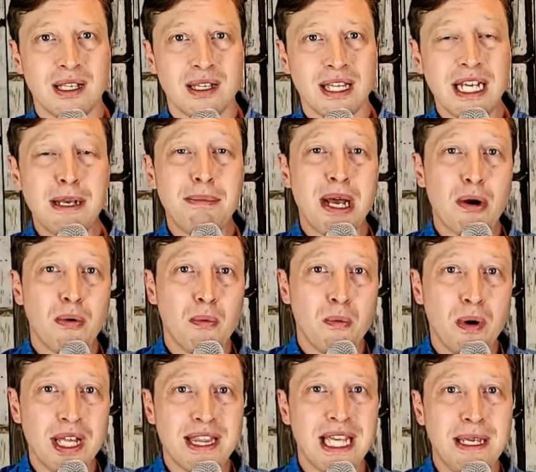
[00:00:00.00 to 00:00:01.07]
Think about
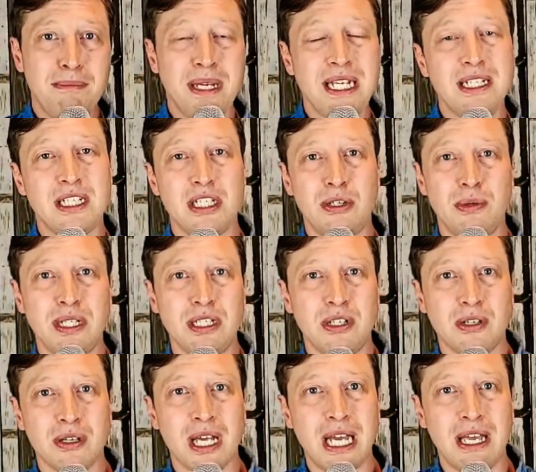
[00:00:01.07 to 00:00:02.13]
what they mean to you in
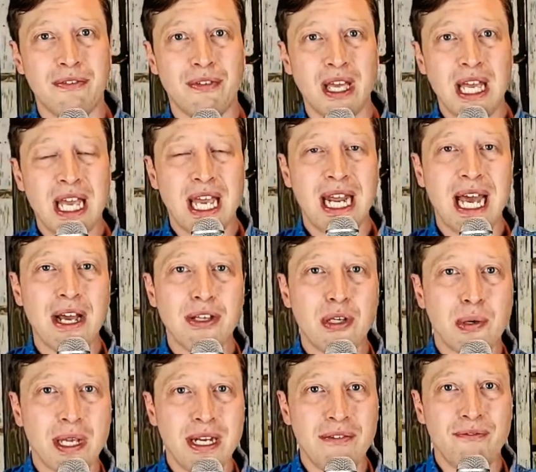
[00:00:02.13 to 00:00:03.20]
your life and how
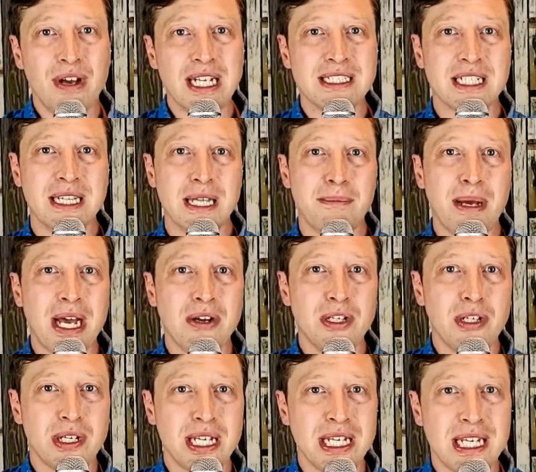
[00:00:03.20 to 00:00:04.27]
you can invest in them, how
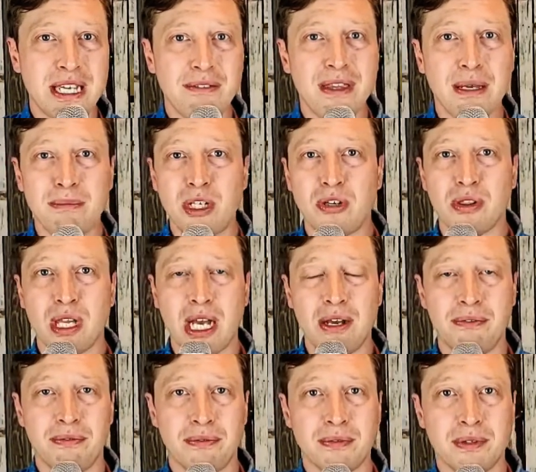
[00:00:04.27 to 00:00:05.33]
you can give them your
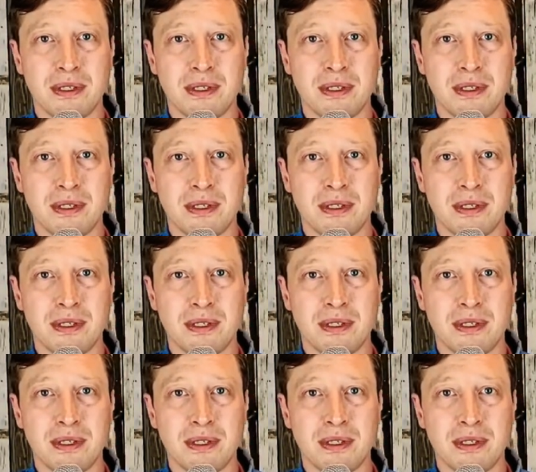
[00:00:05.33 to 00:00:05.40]
love.